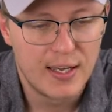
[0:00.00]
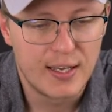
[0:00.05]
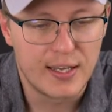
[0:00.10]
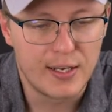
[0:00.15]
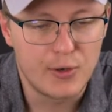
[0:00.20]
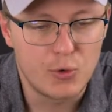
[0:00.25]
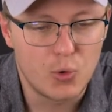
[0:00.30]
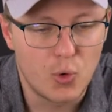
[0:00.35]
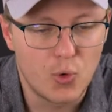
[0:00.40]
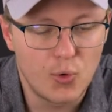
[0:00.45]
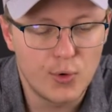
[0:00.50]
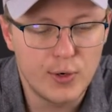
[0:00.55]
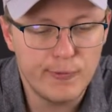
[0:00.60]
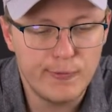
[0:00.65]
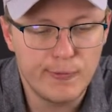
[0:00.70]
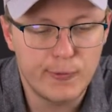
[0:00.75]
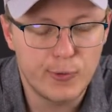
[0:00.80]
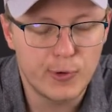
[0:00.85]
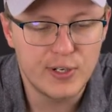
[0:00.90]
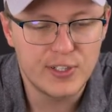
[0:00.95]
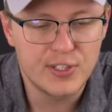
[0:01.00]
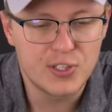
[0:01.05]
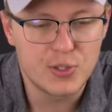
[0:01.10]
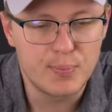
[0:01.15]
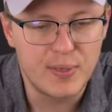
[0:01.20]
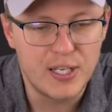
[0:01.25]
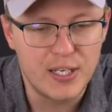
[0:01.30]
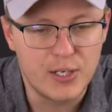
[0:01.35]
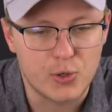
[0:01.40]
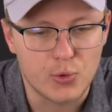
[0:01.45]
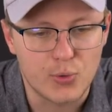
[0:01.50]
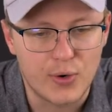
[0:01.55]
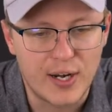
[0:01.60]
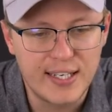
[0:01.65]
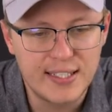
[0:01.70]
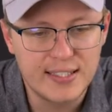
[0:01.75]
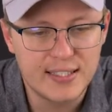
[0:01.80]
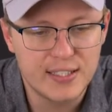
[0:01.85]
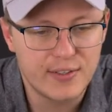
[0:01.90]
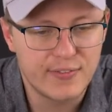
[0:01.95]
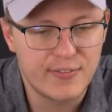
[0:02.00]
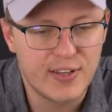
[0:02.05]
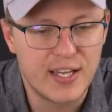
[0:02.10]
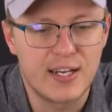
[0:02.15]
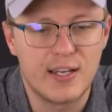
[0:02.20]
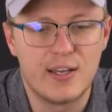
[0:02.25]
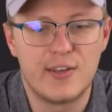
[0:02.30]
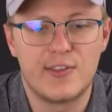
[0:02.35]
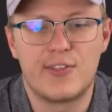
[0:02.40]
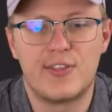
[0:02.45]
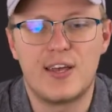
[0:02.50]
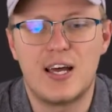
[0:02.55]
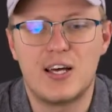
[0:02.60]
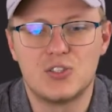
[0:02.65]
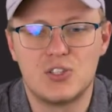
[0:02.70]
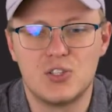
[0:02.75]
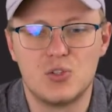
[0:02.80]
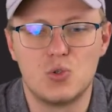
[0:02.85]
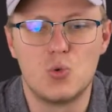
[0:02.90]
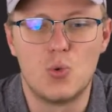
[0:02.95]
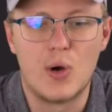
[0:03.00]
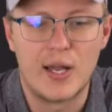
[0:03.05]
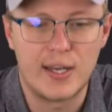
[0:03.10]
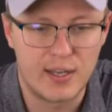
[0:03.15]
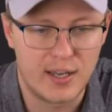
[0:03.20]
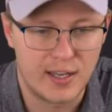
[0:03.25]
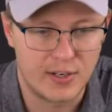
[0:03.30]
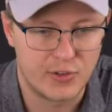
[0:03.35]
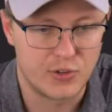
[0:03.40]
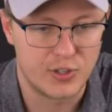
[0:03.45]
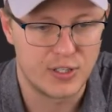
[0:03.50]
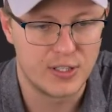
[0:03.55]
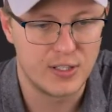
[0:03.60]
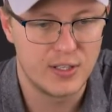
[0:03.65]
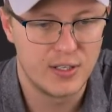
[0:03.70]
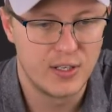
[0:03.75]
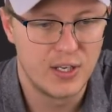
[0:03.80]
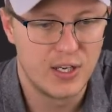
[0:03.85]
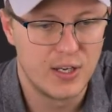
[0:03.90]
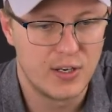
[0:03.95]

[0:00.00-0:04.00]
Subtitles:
in order for it to be greater than 1100,